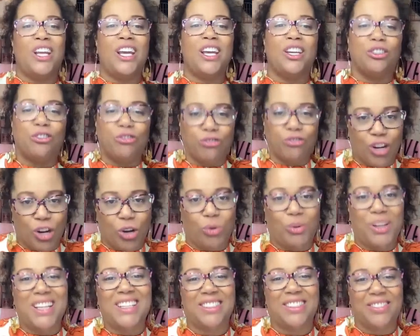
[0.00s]
and grow
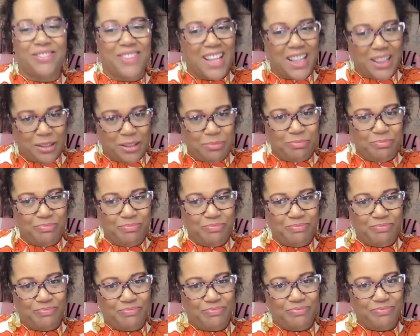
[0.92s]
and develop.
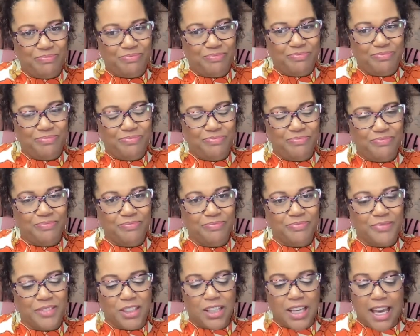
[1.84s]

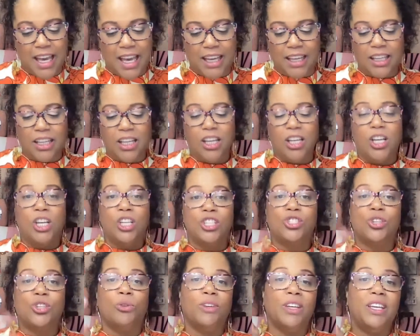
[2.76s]
Okay.
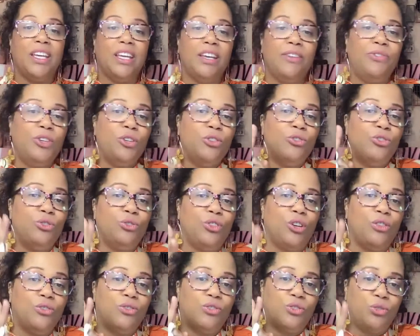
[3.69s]
So if you do
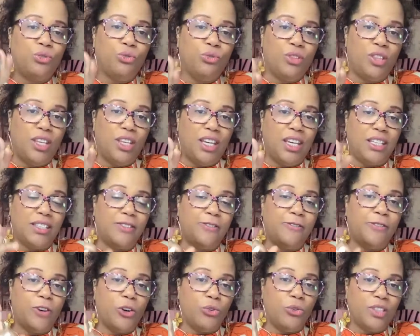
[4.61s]
those two things,
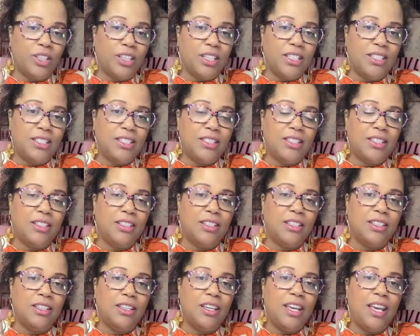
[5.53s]
focus
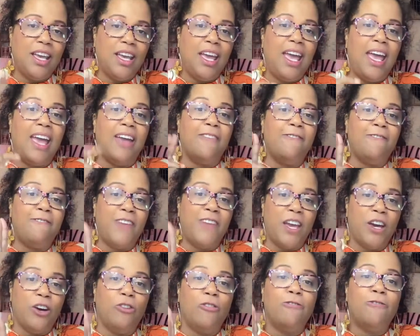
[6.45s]
and
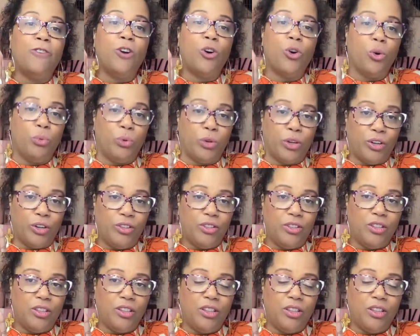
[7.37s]
fail forward,